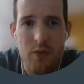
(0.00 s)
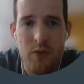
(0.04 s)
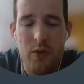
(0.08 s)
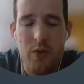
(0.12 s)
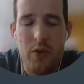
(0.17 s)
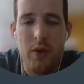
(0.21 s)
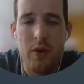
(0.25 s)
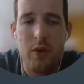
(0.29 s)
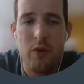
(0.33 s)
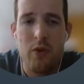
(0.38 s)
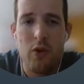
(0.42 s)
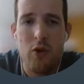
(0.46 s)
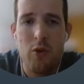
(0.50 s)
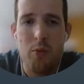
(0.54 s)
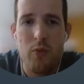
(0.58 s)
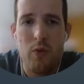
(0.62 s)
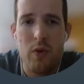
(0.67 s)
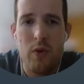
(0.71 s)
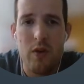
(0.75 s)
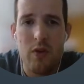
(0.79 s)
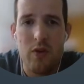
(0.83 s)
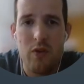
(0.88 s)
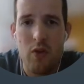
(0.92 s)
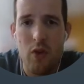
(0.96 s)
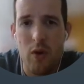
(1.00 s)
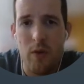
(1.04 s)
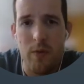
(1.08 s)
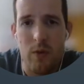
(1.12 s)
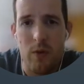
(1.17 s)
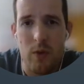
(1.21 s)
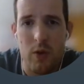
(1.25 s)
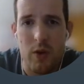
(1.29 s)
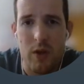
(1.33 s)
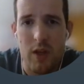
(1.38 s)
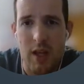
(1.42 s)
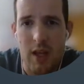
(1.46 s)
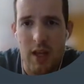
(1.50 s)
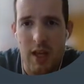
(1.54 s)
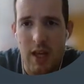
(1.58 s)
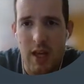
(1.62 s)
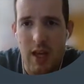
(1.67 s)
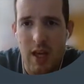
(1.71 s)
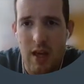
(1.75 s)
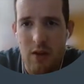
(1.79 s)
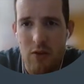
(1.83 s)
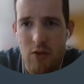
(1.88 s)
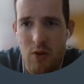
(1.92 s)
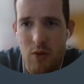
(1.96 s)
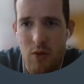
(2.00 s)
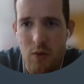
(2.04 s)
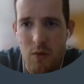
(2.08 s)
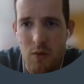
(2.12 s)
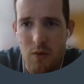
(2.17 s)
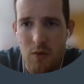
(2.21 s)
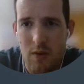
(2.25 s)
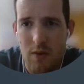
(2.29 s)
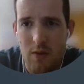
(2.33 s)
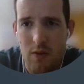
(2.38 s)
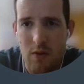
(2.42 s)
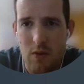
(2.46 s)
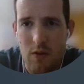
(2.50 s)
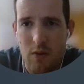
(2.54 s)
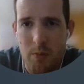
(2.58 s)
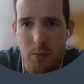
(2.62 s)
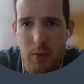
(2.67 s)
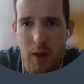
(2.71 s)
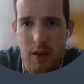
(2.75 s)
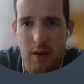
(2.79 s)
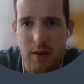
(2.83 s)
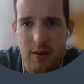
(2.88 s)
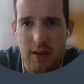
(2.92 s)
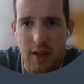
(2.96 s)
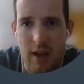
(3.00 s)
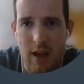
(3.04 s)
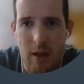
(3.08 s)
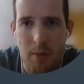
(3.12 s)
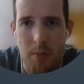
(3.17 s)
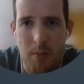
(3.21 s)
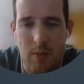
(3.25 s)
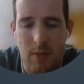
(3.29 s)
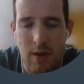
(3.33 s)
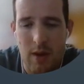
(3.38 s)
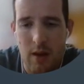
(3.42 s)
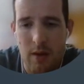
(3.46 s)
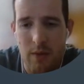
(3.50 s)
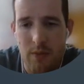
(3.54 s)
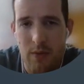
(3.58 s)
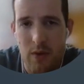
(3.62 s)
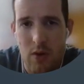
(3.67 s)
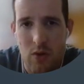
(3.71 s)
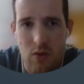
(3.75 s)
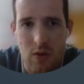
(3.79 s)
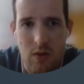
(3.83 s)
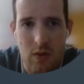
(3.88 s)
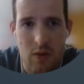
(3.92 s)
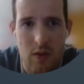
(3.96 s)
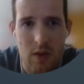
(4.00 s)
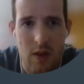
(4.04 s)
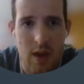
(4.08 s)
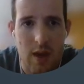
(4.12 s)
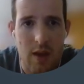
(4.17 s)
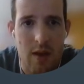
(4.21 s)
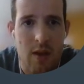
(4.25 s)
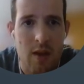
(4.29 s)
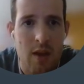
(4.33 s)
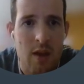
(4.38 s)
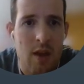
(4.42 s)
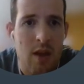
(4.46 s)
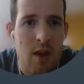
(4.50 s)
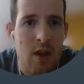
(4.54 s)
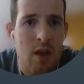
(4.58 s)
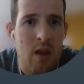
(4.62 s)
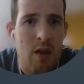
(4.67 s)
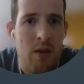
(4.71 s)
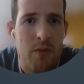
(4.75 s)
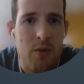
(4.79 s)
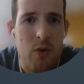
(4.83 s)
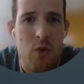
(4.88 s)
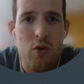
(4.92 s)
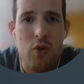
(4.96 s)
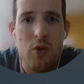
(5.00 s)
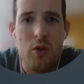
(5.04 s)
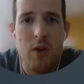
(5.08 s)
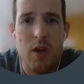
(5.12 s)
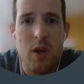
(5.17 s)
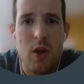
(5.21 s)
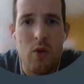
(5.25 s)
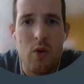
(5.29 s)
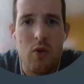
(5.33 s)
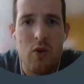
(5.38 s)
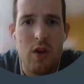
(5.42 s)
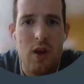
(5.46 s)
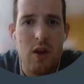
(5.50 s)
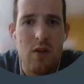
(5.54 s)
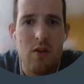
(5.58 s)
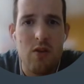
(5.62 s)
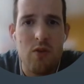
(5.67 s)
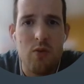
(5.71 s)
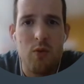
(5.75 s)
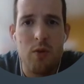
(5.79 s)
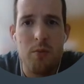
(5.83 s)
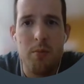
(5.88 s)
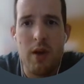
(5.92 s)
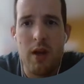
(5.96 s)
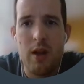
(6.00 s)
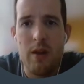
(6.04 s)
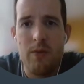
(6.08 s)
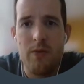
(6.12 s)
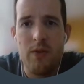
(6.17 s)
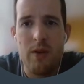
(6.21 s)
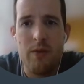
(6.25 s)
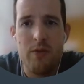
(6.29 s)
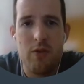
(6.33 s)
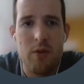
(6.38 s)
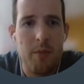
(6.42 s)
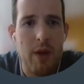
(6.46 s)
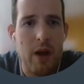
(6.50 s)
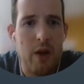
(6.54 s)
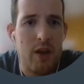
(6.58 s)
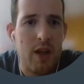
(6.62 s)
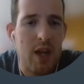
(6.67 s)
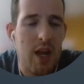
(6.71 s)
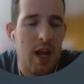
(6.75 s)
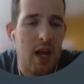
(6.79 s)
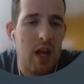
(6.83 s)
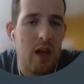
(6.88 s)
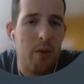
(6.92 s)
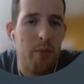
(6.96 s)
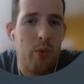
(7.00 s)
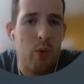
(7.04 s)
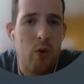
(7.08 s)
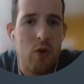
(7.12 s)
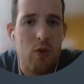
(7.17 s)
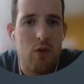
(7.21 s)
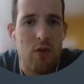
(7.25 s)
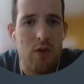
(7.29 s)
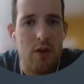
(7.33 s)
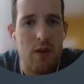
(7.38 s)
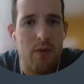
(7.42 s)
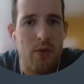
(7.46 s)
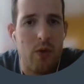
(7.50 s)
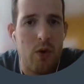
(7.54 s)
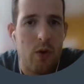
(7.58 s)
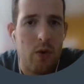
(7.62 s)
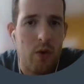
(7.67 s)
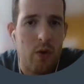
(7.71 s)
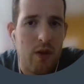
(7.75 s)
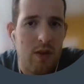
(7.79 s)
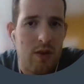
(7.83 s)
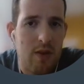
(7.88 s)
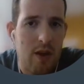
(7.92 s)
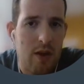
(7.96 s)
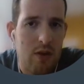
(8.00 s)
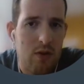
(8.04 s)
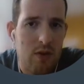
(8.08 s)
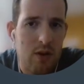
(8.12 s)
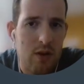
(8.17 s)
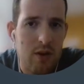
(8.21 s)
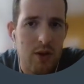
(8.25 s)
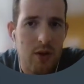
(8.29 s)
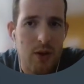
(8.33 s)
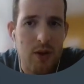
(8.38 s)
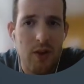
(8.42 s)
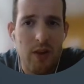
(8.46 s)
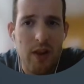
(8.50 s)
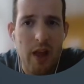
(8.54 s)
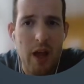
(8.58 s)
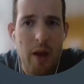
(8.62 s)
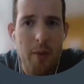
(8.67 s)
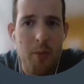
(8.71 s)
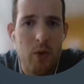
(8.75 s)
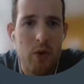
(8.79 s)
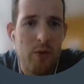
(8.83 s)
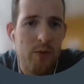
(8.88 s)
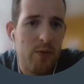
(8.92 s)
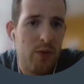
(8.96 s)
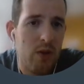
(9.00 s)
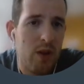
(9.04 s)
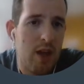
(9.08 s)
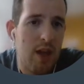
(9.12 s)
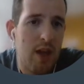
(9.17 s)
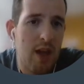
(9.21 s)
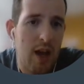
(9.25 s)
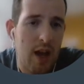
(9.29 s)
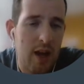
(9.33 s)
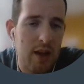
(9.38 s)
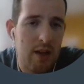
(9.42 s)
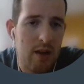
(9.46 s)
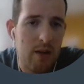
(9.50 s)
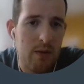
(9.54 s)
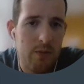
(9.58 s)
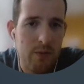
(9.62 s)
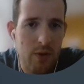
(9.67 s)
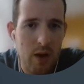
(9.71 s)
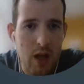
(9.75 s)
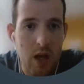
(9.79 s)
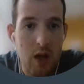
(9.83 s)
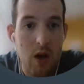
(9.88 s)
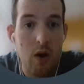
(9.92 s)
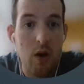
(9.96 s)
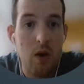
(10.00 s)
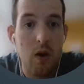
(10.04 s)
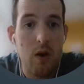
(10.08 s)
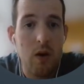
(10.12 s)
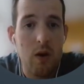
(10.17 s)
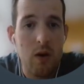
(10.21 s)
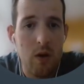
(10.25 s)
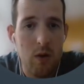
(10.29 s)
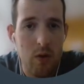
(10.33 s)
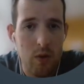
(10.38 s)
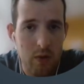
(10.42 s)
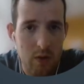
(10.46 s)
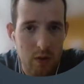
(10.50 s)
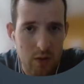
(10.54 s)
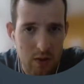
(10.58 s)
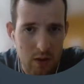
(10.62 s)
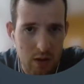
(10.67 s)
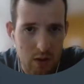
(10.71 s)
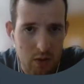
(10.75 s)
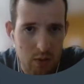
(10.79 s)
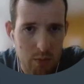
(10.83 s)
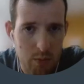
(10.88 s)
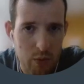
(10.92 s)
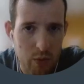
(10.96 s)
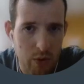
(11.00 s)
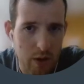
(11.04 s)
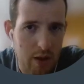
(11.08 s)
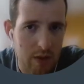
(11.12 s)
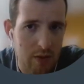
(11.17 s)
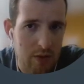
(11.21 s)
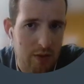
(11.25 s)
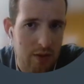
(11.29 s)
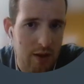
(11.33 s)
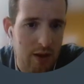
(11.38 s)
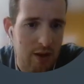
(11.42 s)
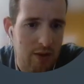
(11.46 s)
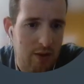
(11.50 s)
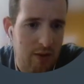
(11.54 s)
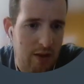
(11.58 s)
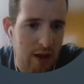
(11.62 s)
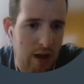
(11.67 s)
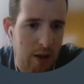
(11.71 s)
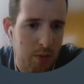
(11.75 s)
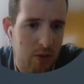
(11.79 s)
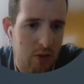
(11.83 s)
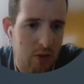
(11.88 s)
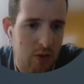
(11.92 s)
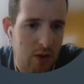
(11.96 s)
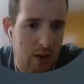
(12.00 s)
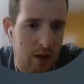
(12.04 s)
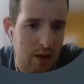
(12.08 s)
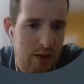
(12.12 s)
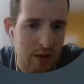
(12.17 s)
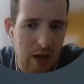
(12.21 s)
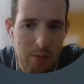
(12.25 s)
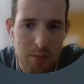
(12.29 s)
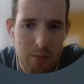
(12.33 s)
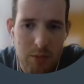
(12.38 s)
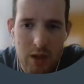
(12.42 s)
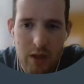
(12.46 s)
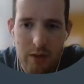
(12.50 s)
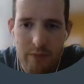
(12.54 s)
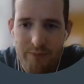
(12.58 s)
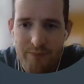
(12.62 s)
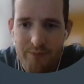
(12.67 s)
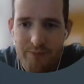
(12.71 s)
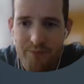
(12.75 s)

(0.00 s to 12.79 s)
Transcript: the group risked overlooking key issues and spent time inefficiently. Future negotiations would benefit from allocating a portion of the early session to collaboratively identifying all discussion points and establishing a timeline.